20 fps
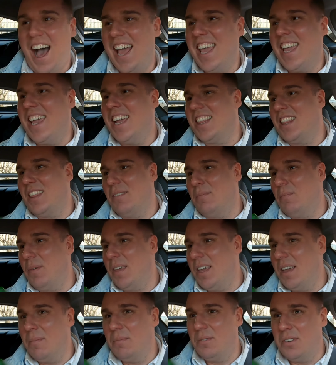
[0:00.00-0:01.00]
I get the
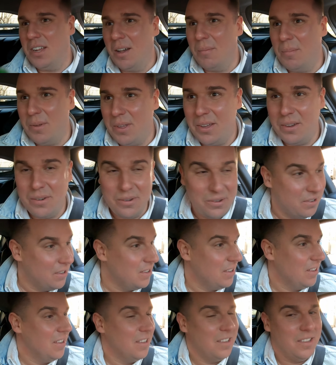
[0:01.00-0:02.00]
B M W.
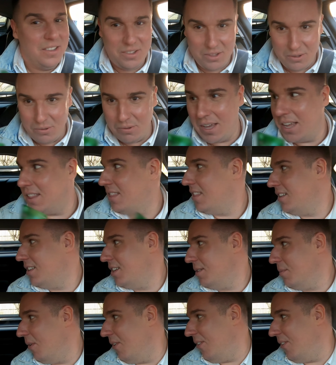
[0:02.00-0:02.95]
Yeah. You get the Tim